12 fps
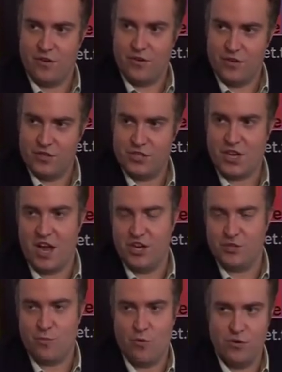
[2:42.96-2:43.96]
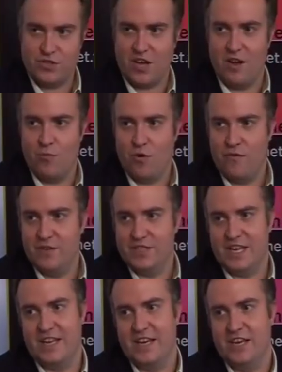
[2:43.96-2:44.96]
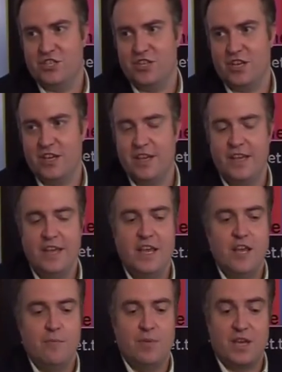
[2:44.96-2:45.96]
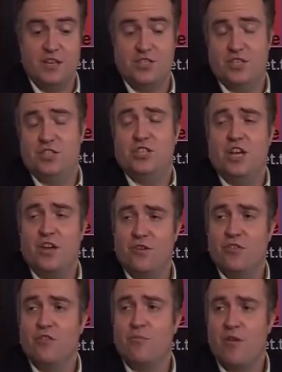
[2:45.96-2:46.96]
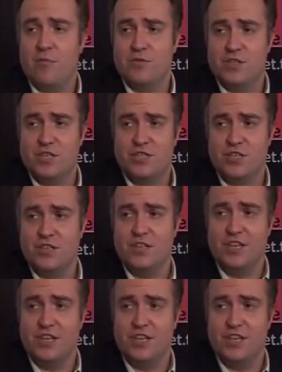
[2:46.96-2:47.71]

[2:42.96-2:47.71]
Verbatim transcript: to Sky Sports, Sky Movies, and HD. Because the channel and the proposition